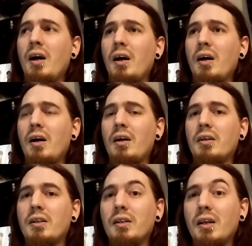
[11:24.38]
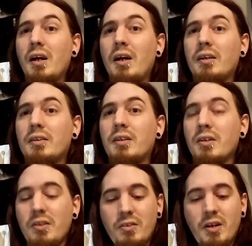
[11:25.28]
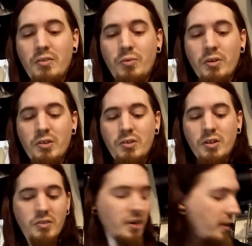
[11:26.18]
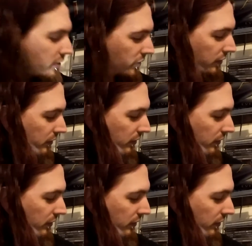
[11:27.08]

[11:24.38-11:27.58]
uh yeah, cause that's where it shit's at.